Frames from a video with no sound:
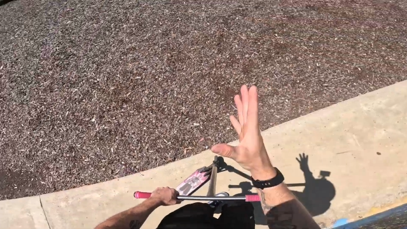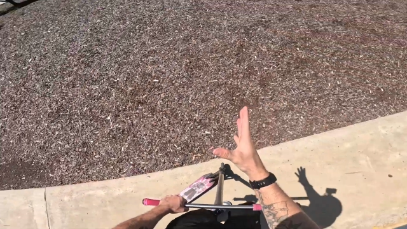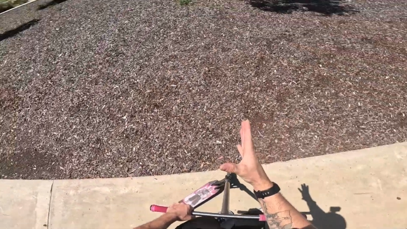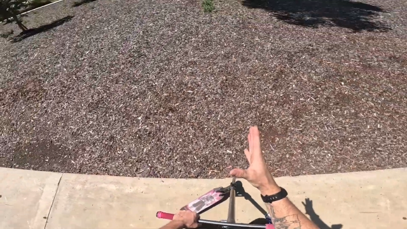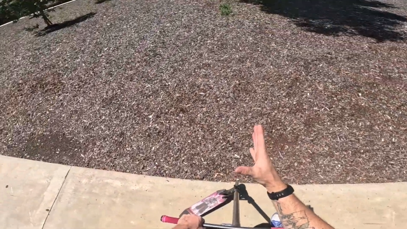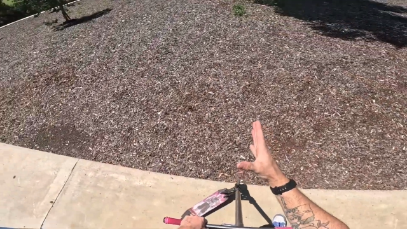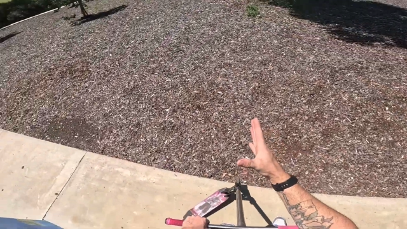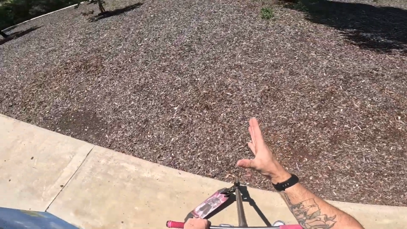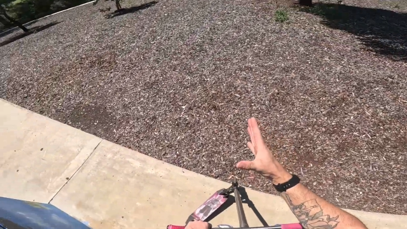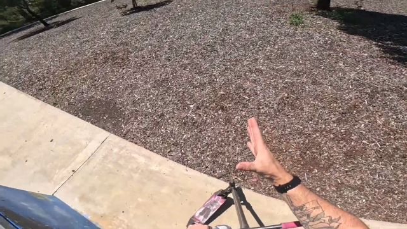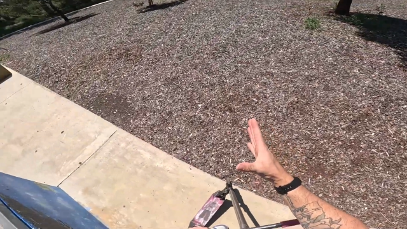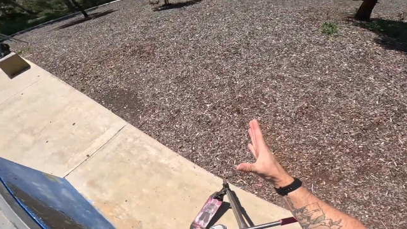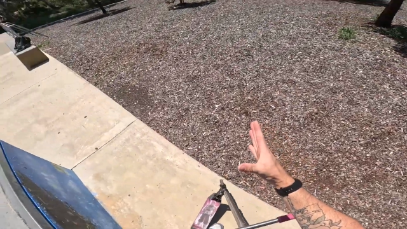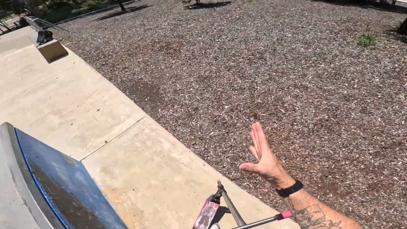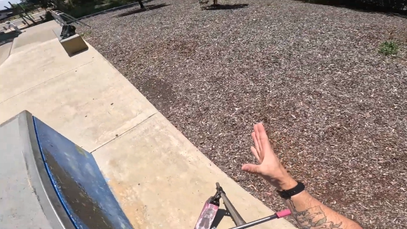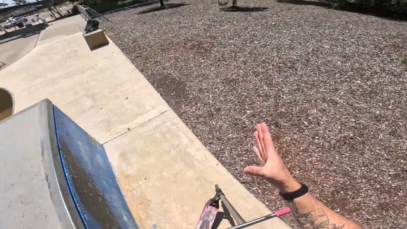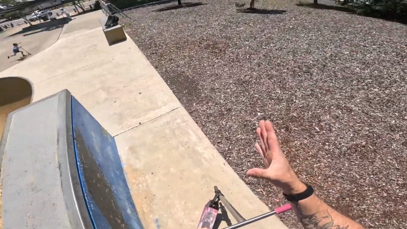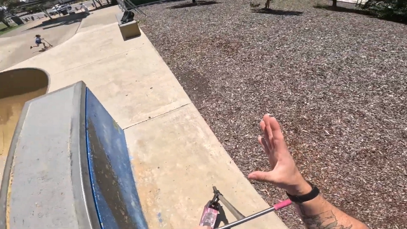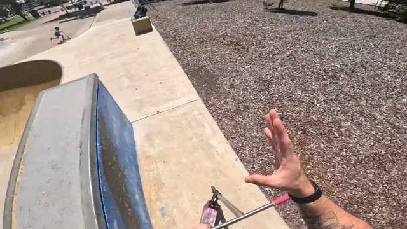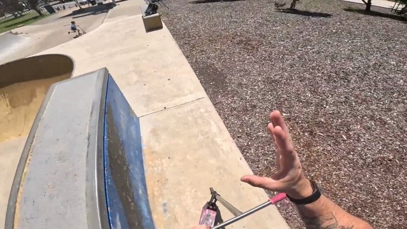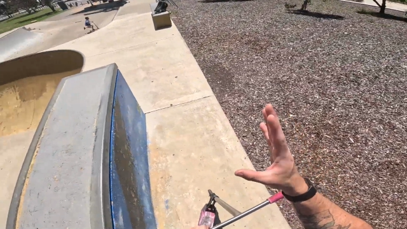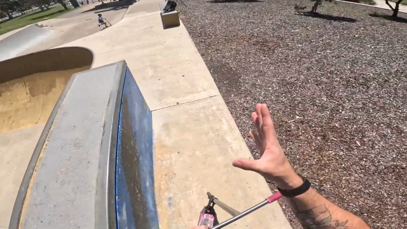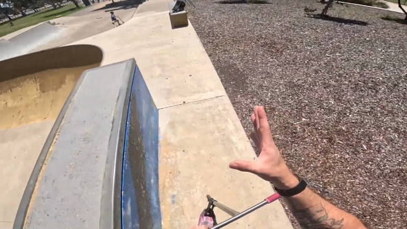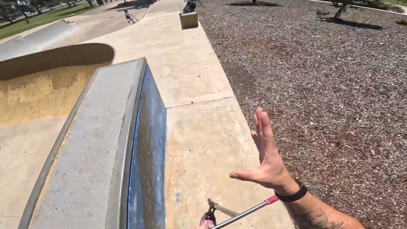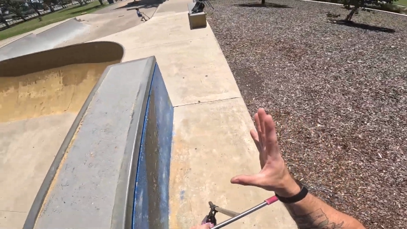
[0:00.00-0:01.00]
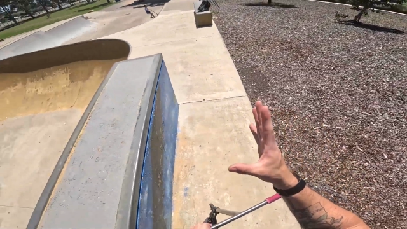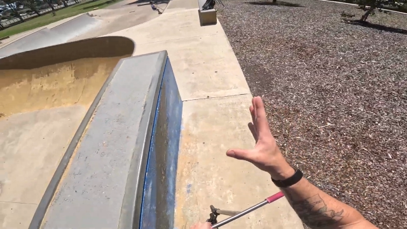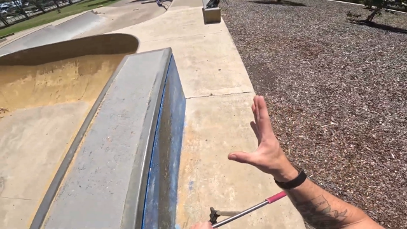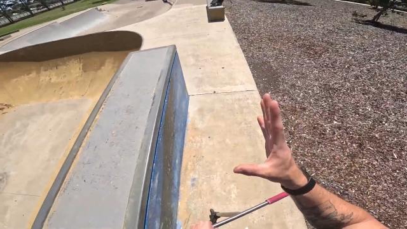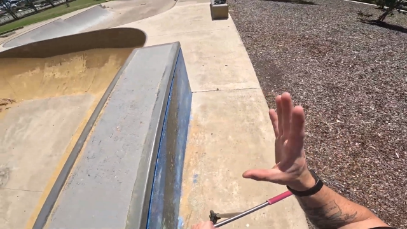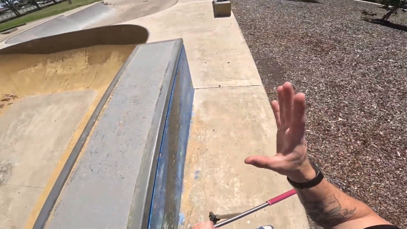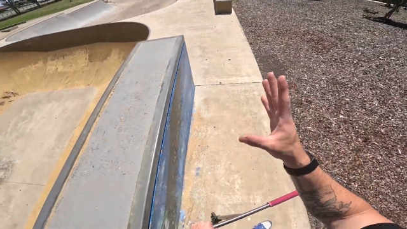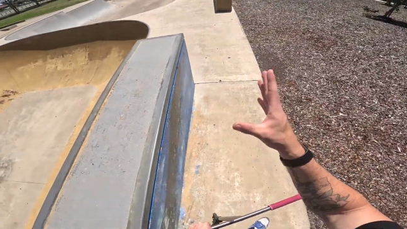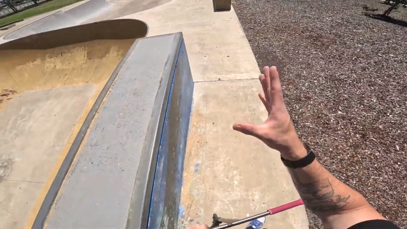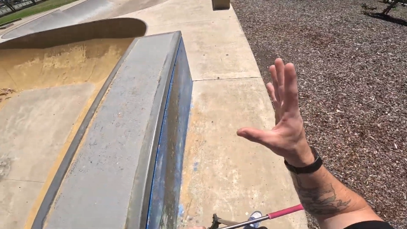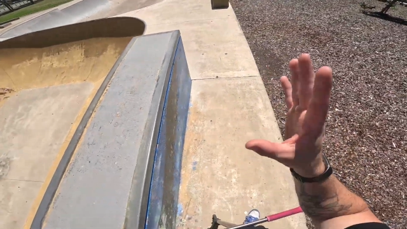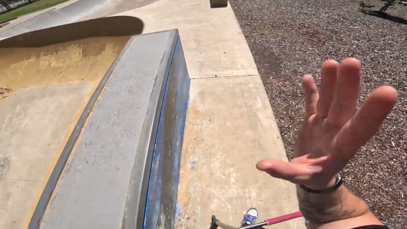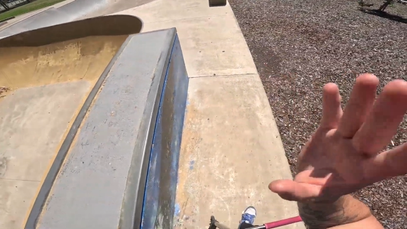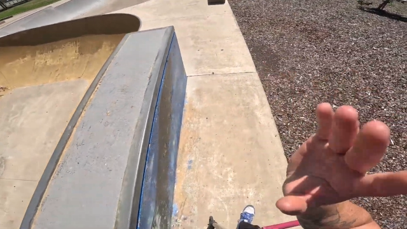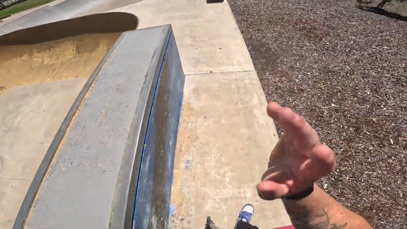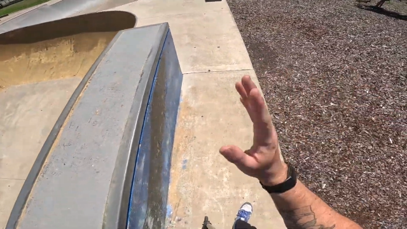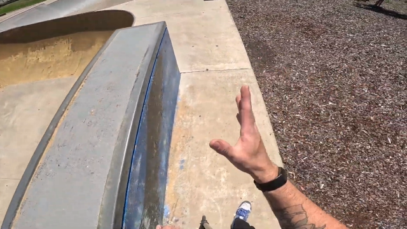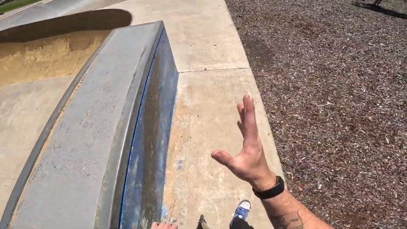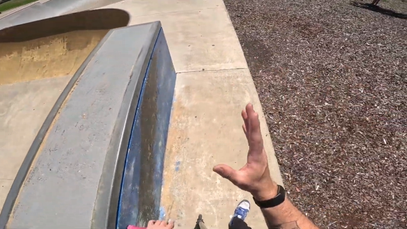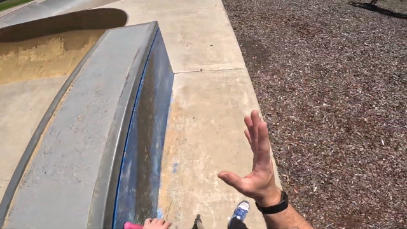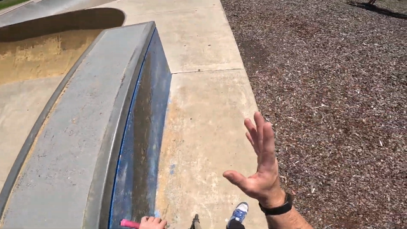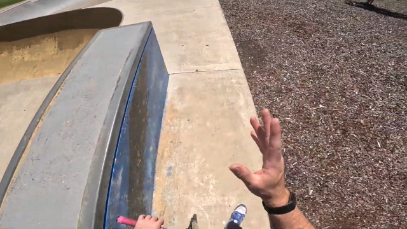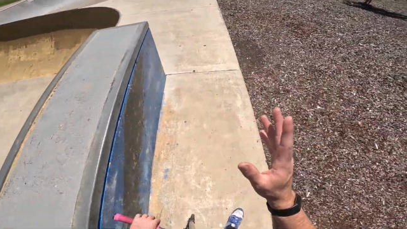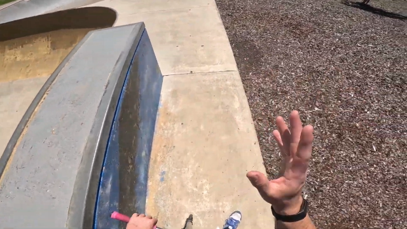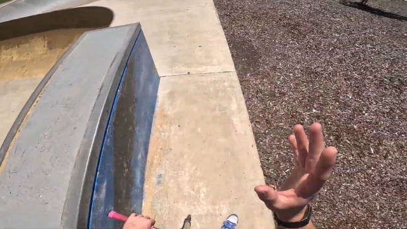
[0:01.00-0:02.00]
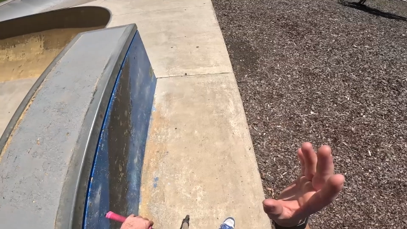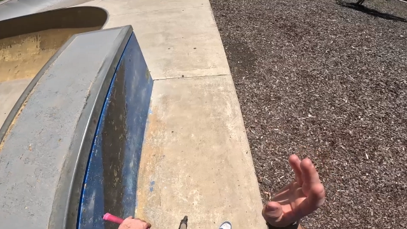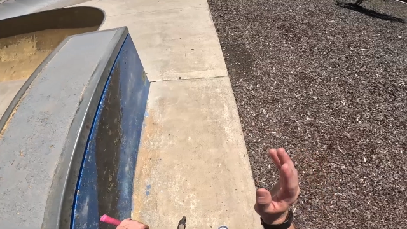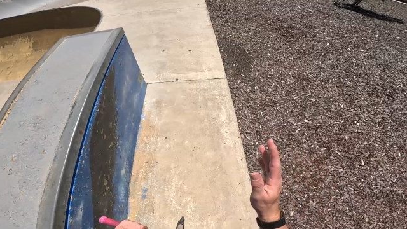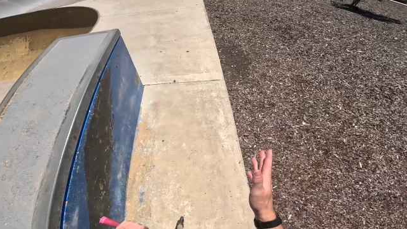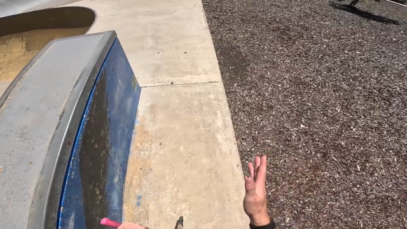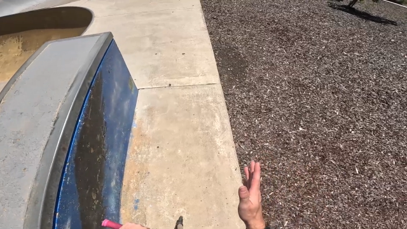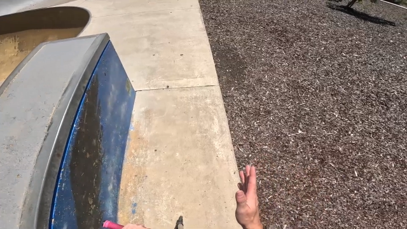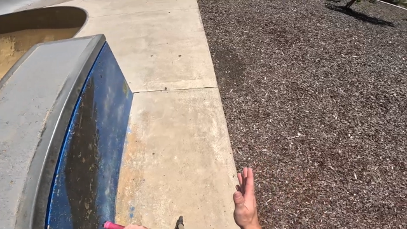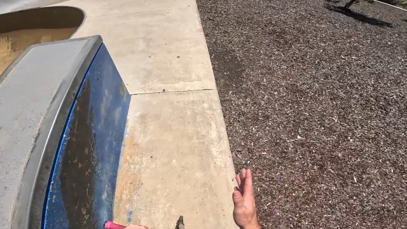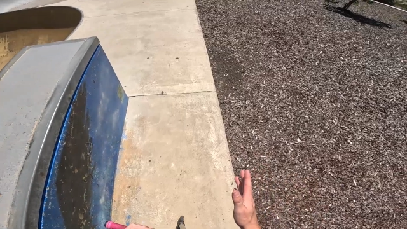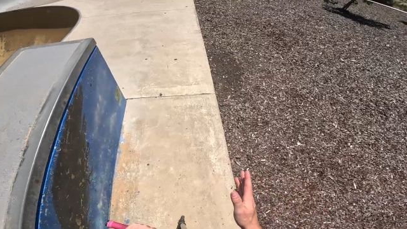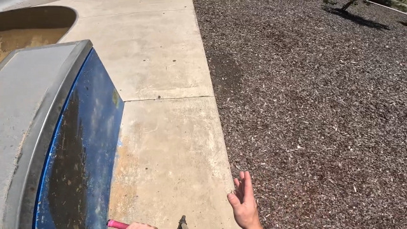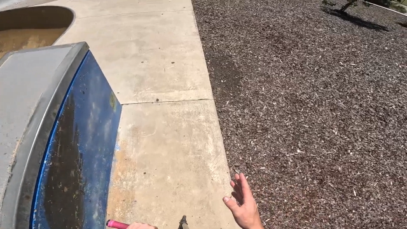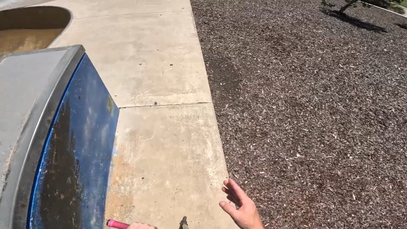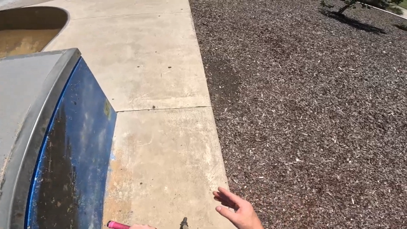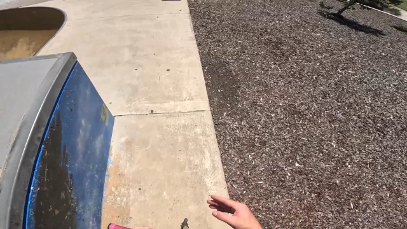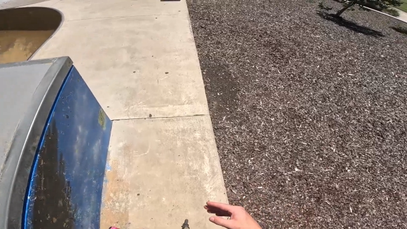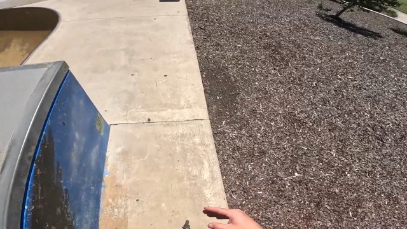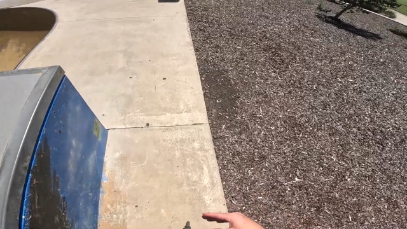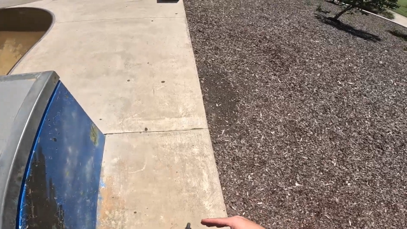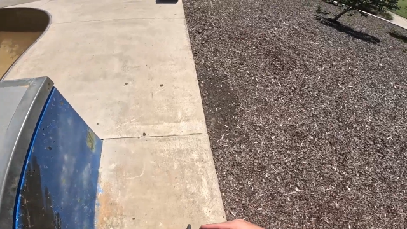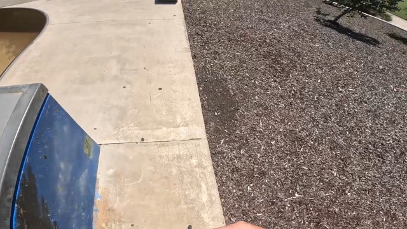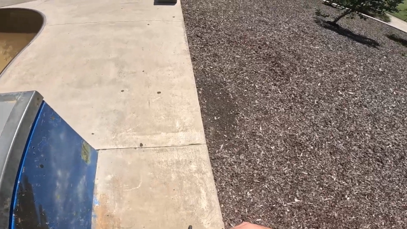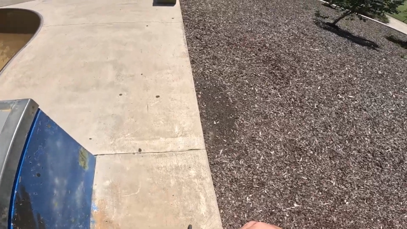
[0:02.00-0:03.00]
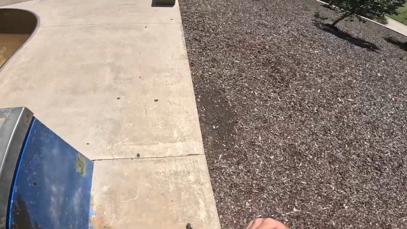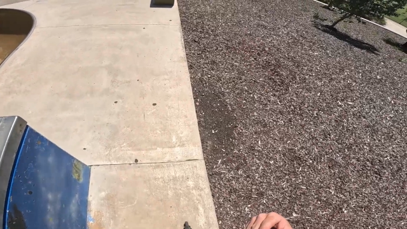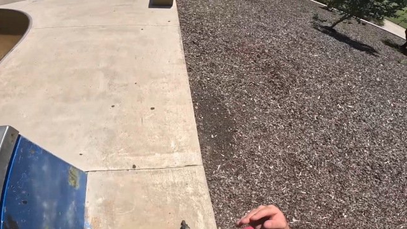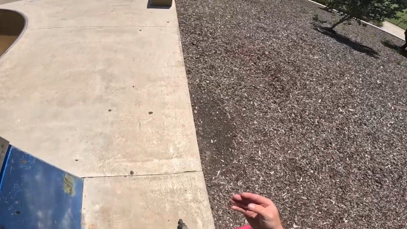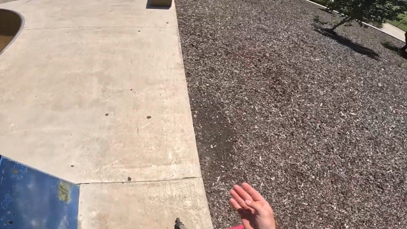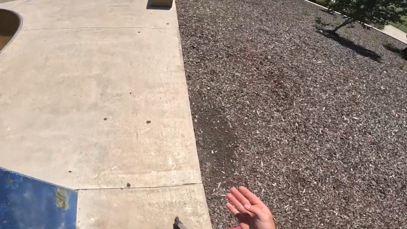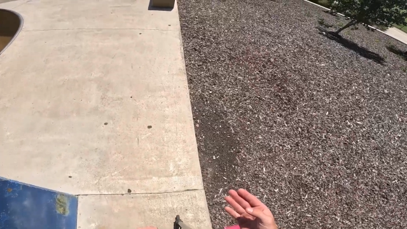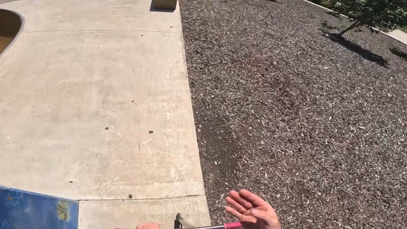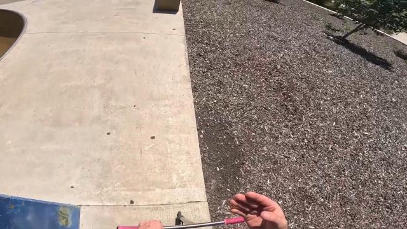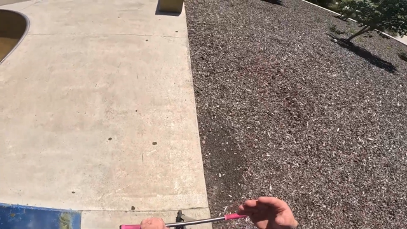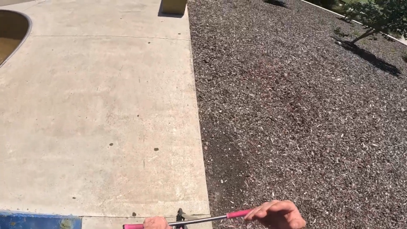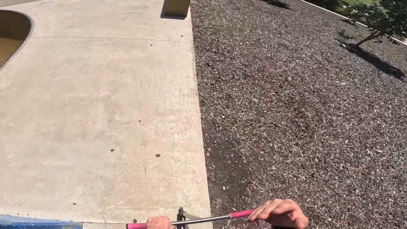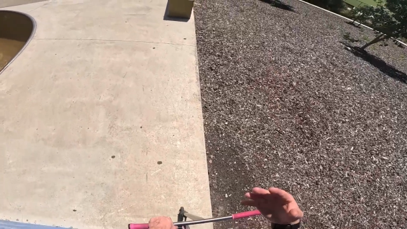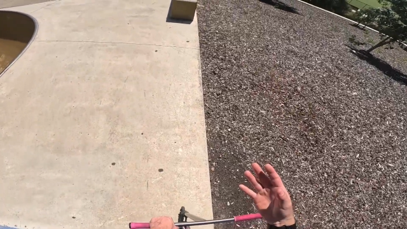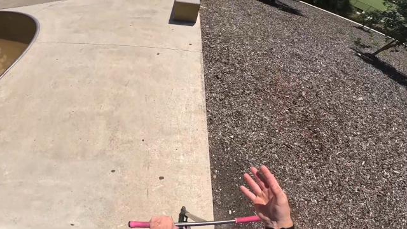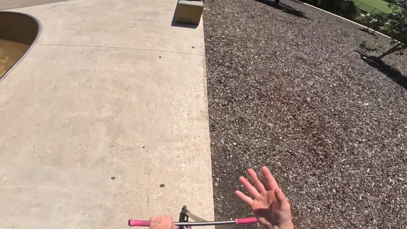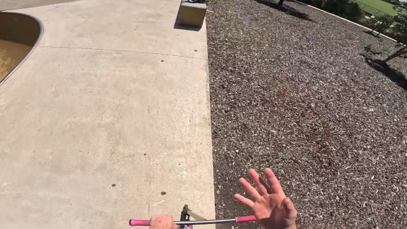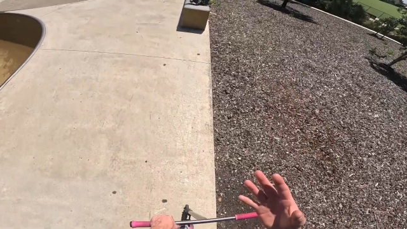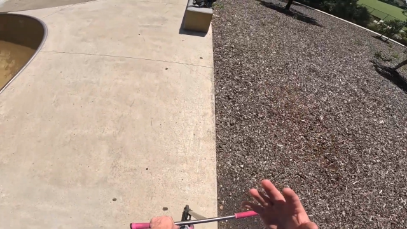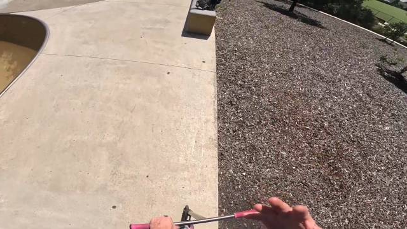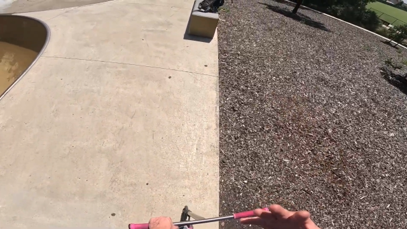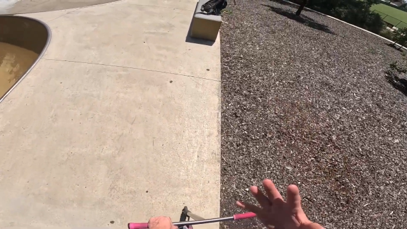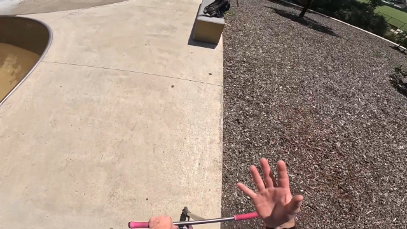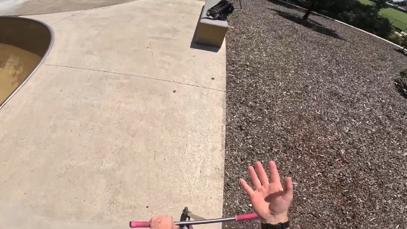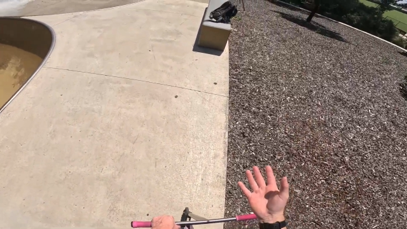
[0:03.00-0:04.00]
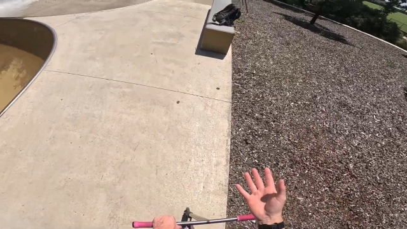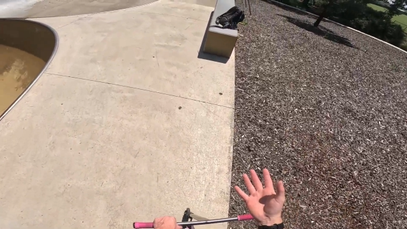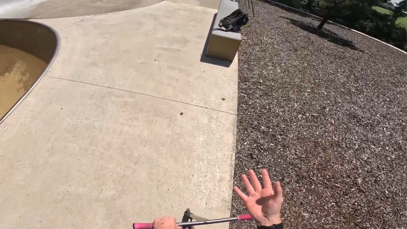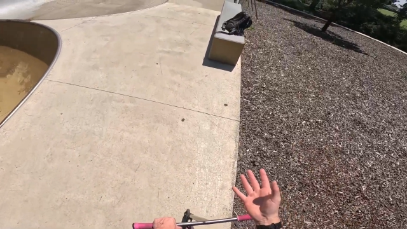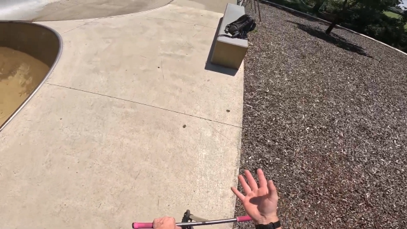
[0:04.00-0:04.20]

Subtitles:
(no speaker visible)